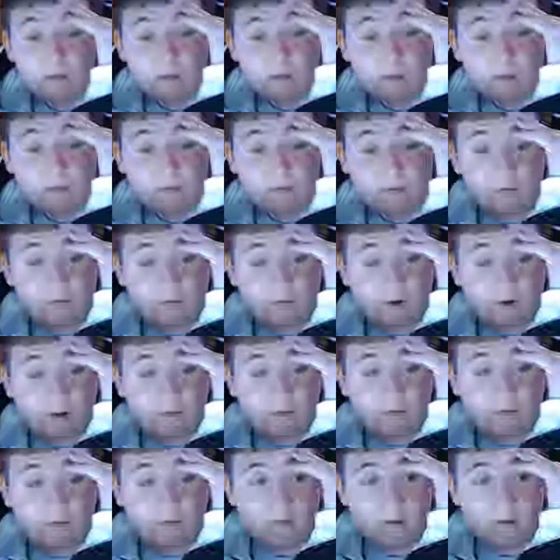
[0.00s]
If you
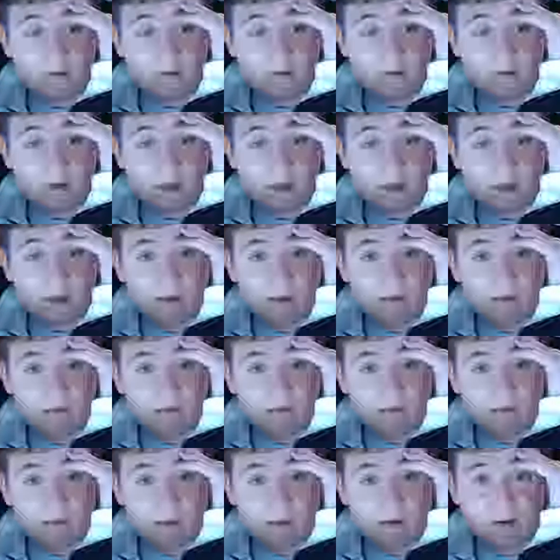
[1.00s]
want, Zil, I can
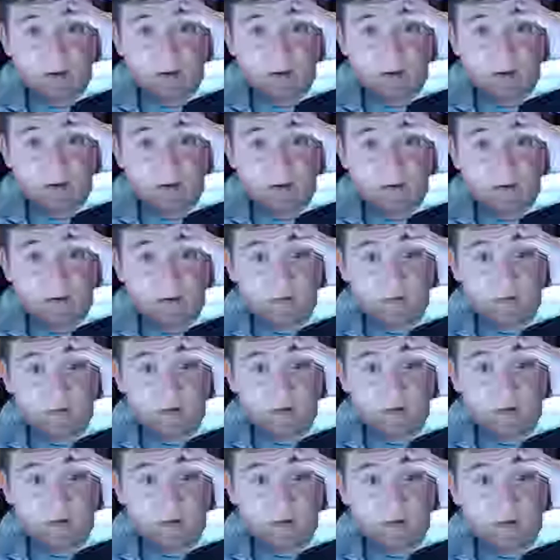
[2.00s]
send you.
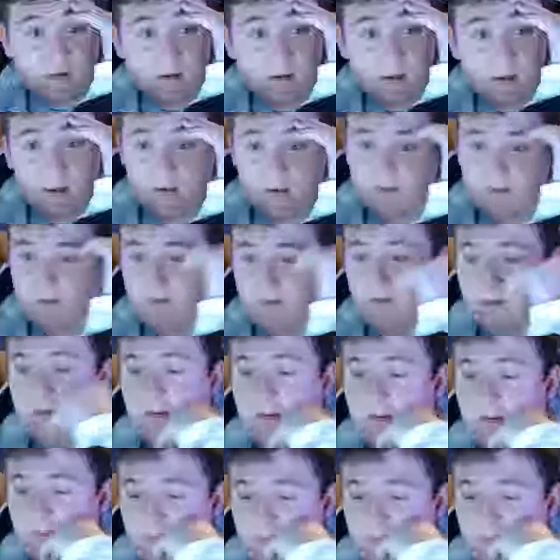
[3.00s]
Actually,